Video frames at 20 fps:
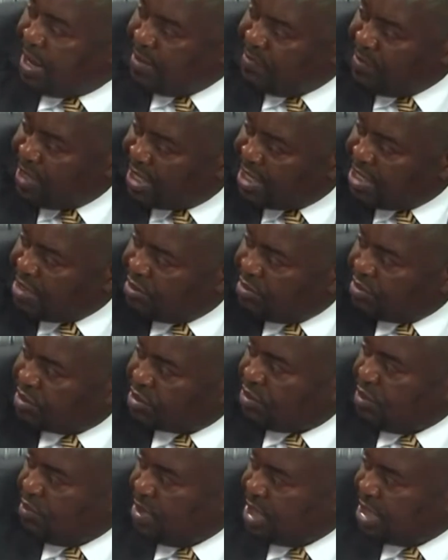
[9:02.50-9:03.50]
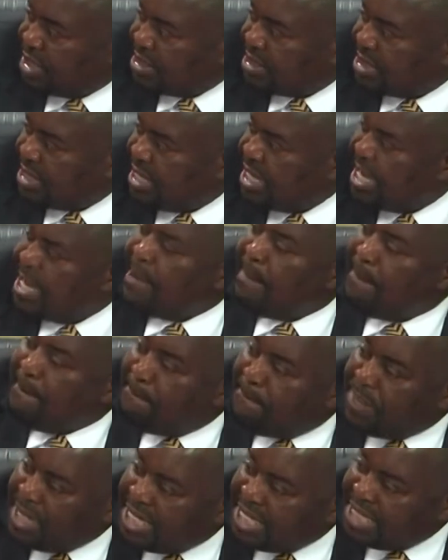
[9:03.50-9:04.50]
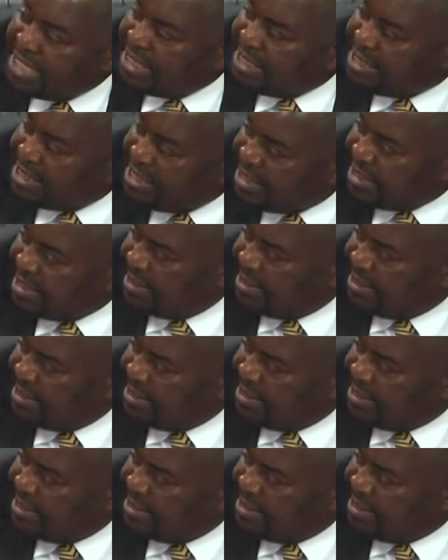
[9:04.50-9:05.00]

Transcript: making those comments. Please,